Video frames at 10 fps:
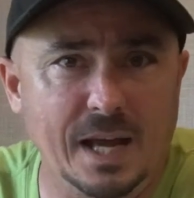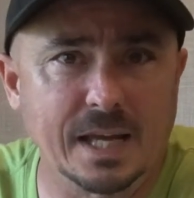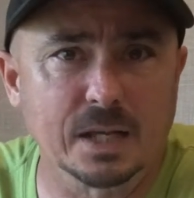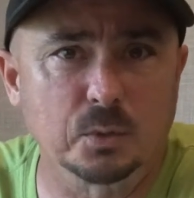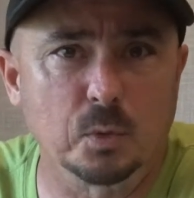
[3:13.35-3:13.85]

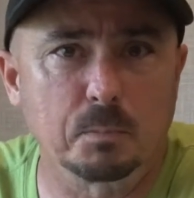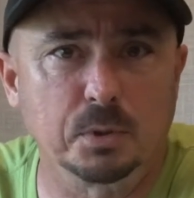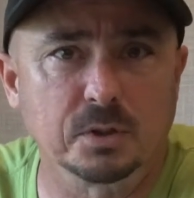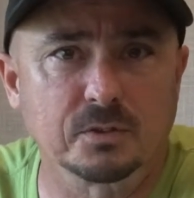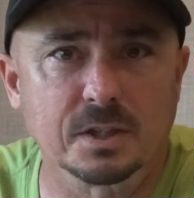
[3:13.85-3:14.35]
and we
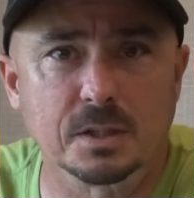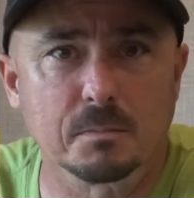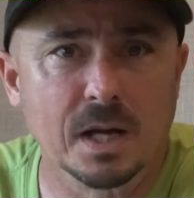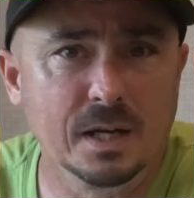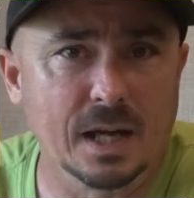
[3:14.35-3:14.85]
put
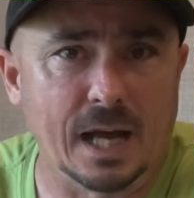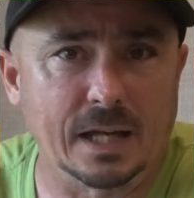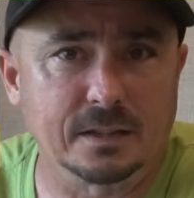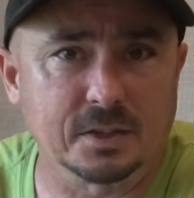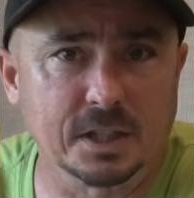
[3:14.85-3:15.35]
them
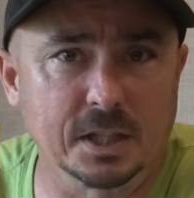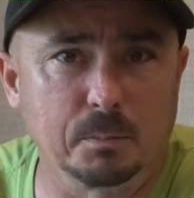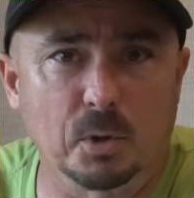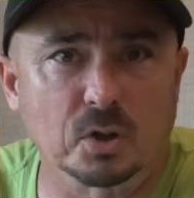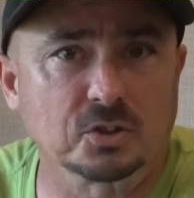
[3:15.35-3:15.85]
at
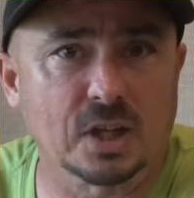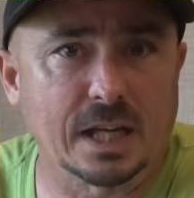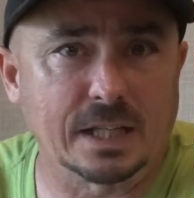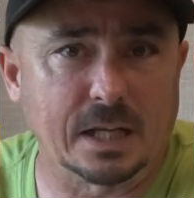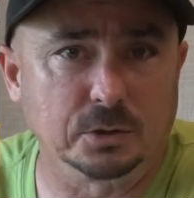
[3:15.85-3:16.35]
Gigaparts
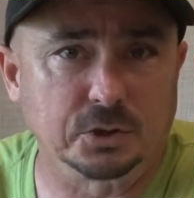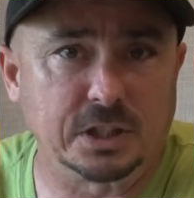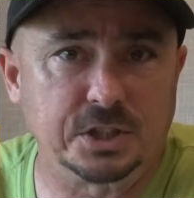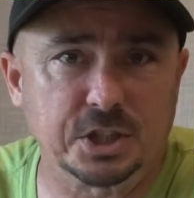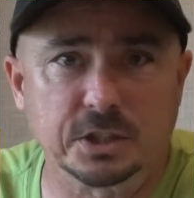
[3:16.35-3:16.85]
and
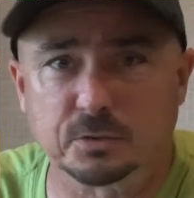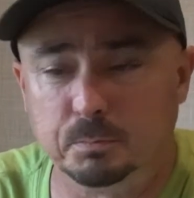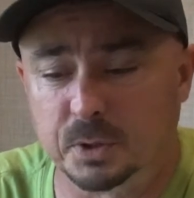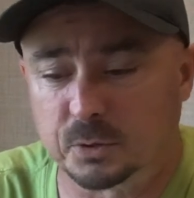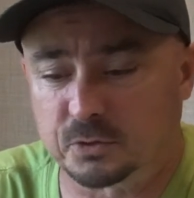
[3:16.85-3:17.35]
LDG's
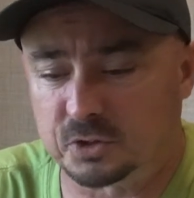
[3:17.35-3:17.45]
booth.